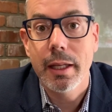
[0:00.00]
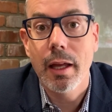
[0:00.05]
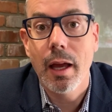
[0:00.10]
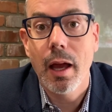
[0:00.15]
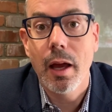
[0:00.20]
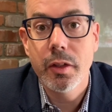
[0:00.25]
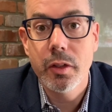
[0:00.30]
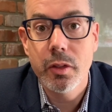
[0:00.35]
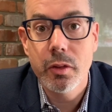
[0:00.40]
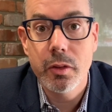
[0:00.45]

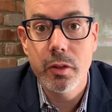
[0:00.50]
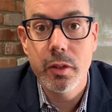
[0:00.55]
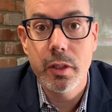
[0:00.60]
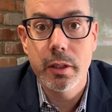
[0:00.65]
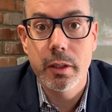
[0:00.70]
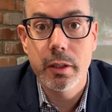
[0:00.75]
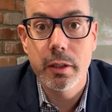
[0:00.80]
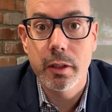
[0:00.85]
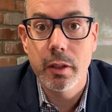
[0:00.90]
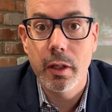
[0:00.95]
Under
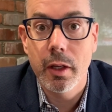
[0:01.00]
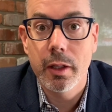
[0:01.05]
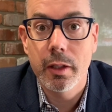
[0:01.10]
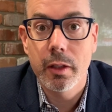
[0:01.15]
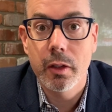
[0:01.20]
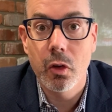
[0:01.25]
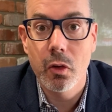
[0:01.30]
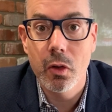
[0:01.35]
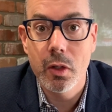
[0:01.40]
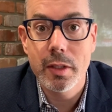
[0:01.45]
the
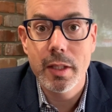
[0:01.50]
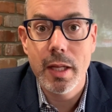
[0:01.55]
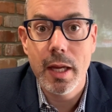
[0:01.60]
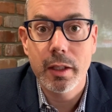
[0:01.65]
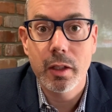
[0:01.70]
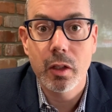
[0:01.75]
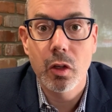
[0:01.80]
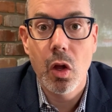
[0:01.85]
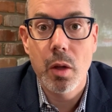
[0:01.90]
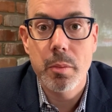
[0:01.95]
current
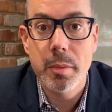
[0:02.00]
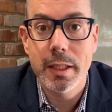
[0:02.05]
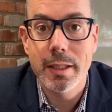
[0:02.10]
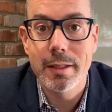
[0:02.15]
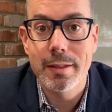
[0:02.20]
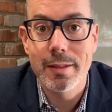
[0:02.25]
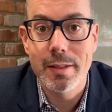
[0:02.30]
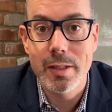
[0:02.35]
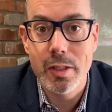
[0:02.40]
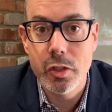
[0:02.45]
economic
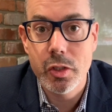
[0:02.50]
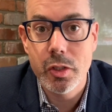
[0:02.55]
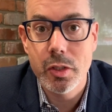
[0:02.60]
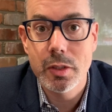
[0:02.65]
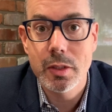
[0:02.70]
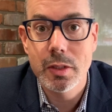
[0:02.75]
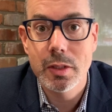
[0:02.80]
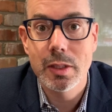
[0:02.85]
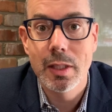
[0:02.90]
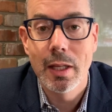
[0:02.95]

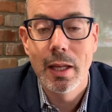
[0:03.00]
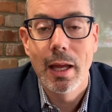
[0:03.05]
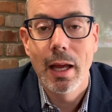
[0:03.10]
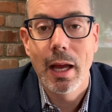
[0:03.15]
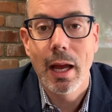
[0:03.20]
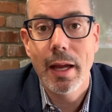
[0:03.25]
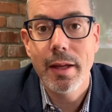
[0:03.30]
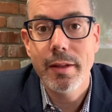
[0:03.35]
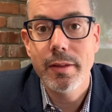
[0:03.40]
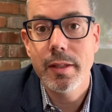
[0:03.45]
conditions,
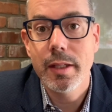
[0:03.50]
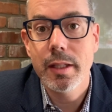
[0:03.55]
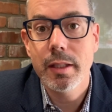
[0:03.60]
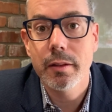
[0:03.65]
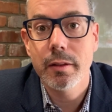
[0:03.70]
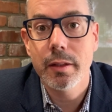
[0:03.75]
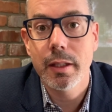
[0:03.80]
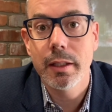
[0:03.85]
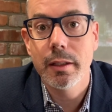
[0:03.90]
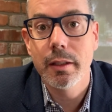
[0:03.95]
I
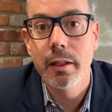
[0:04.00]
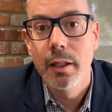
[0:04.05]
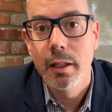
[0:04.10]
think that